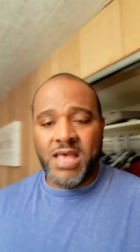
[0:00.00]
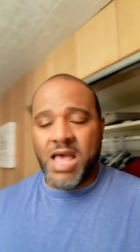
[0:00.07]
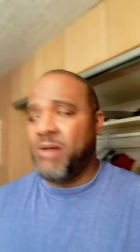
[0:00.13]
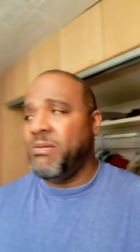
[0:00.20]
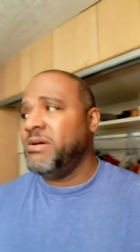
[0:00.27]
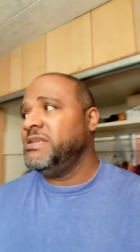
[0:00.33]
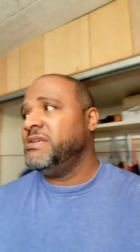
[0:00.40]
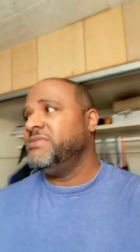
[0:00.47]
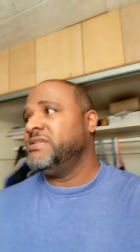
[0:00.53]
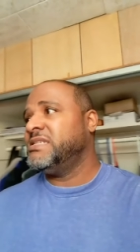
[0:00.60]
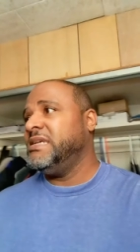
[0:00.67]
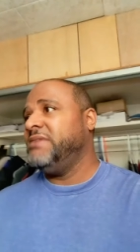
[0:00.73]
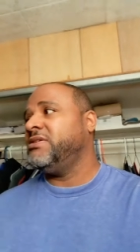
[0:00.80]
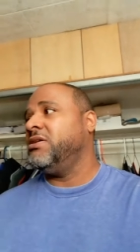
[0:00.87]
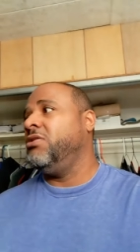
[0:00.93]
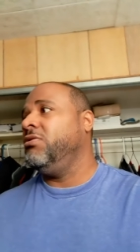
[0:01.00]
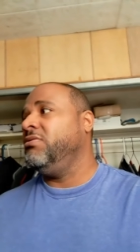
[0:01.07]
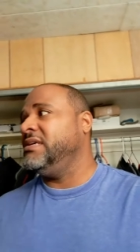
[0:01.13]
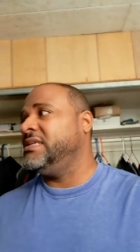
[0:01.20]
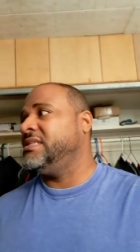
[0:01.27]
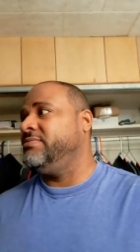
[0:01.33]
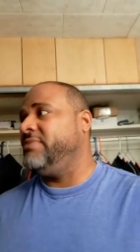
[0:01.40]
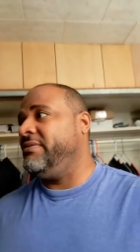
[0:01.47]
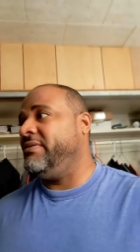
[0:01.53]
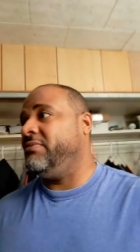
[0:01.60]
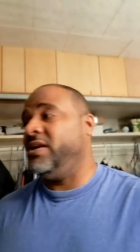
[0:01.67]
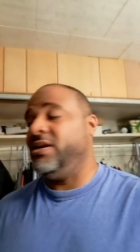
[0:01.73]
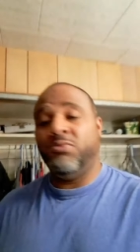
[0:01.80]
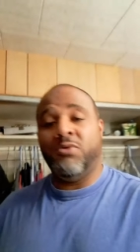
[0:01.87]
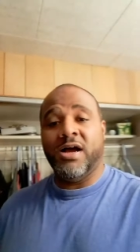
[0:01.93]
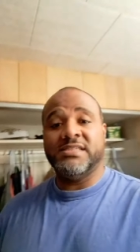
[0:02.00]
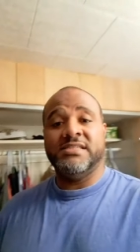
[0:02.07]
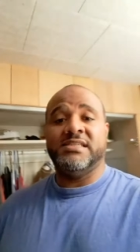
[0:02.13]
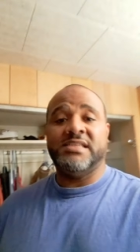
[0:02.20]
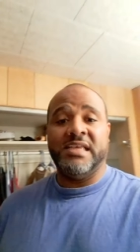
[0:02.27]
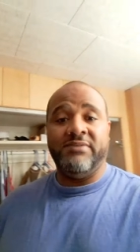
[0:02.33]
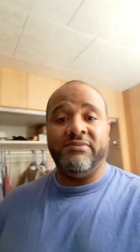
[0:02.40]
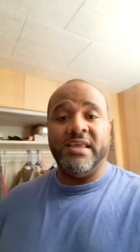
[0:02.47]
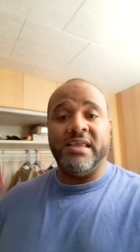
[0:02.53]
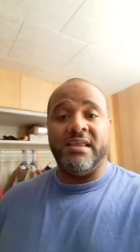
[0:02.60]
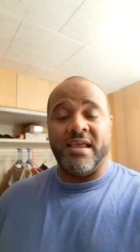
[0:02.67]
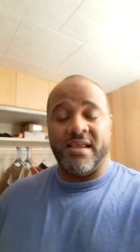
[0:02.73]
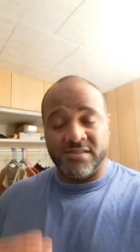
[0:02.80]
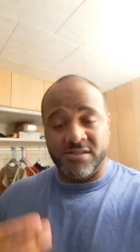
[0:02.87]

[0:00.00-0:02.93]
How about you receive the Holy Spirit when you're watching TV